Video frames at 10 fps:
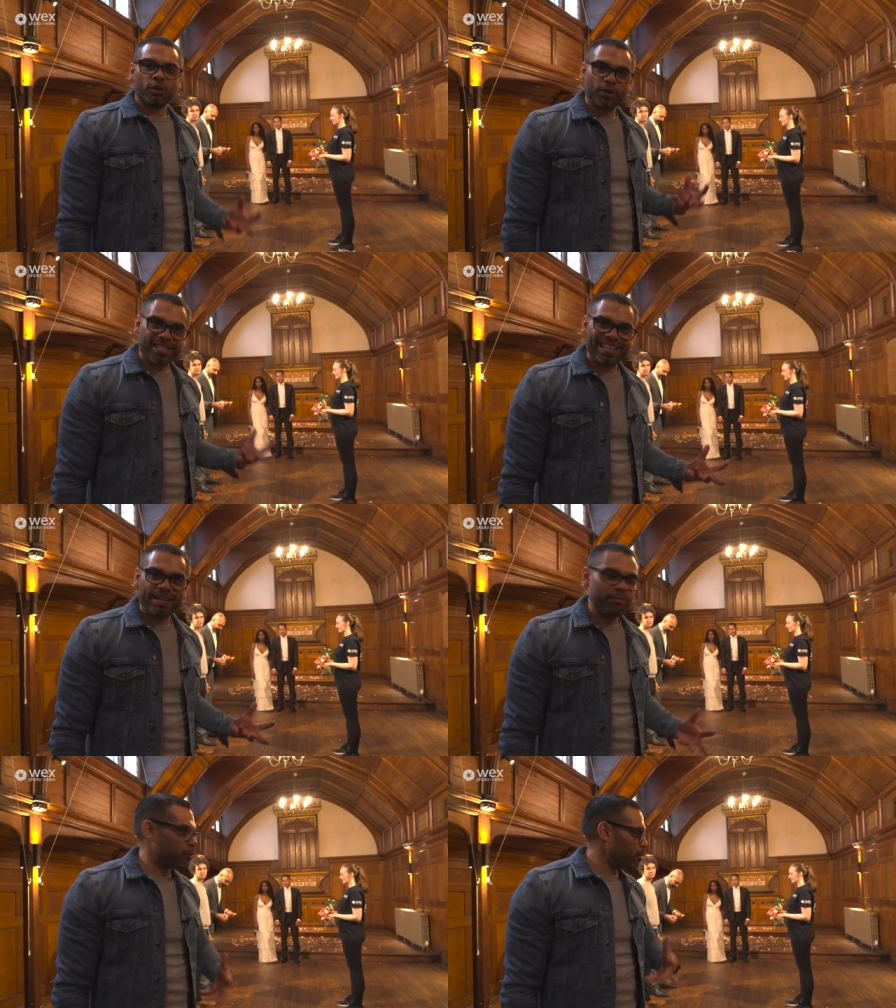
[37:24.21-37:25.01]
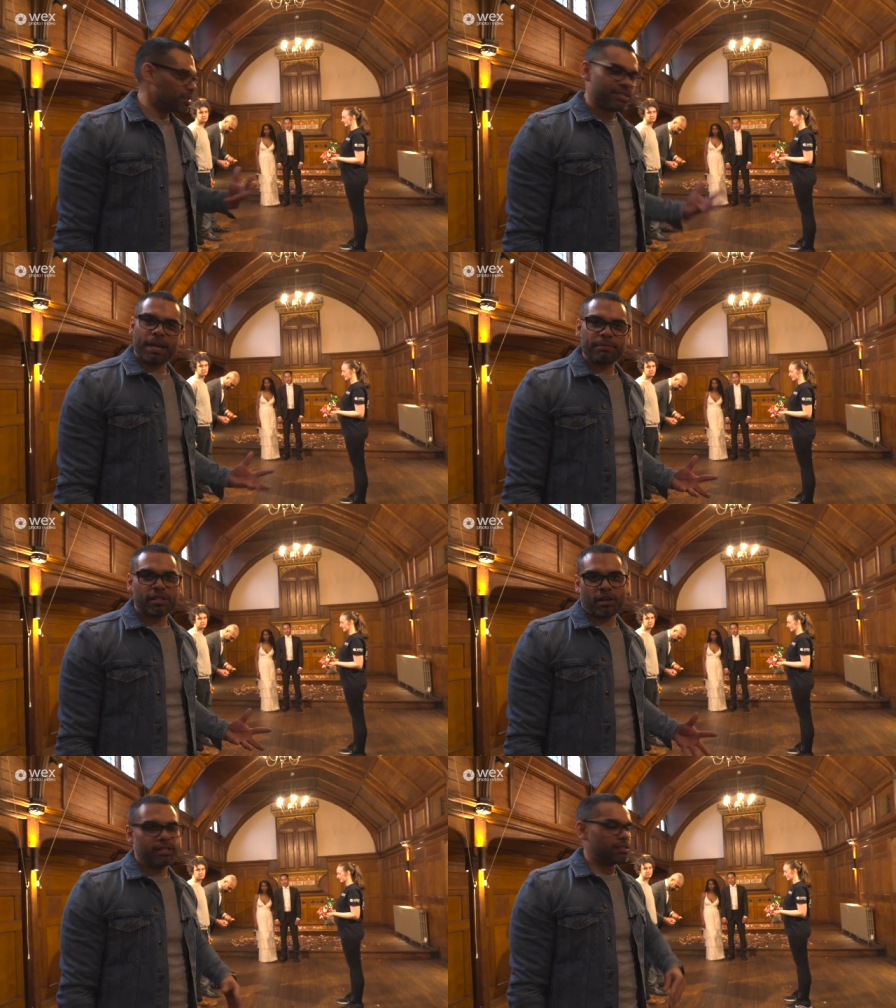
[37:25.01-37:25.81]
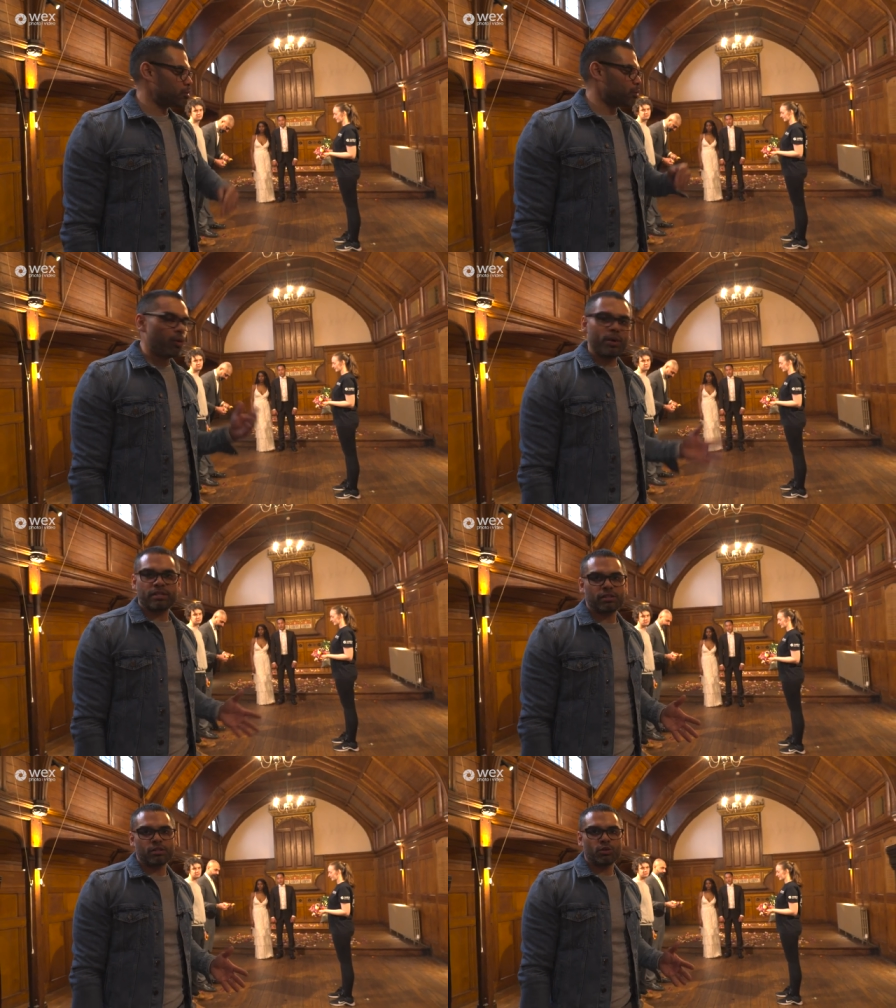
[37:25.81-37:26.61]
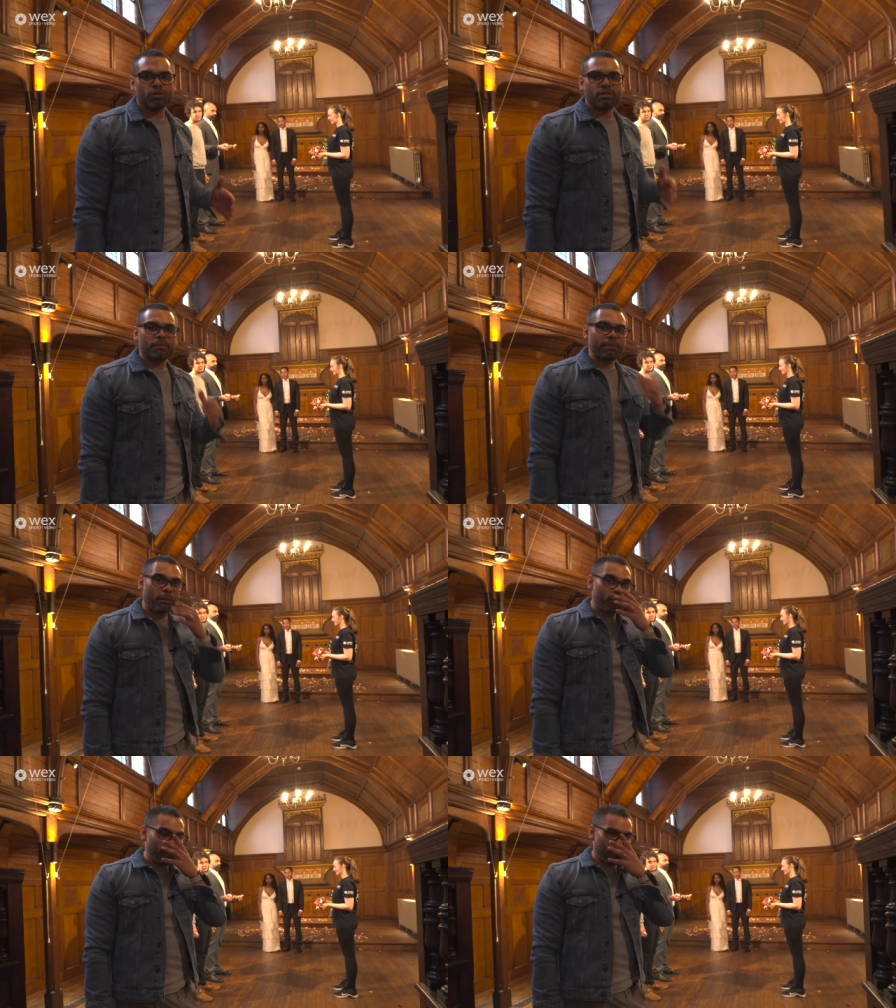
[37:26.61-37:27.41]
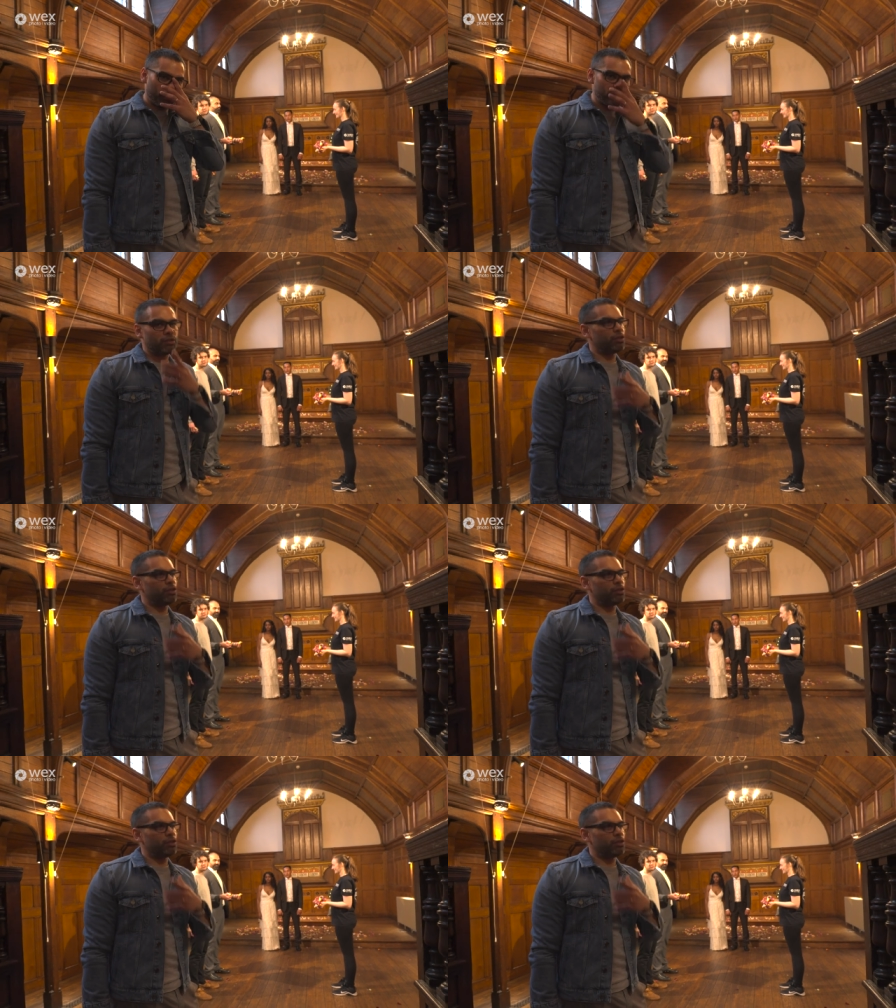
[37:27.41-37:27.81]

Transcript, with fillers: you're a team, we're all on the same side, so it's always good to talk to them about what they want to do.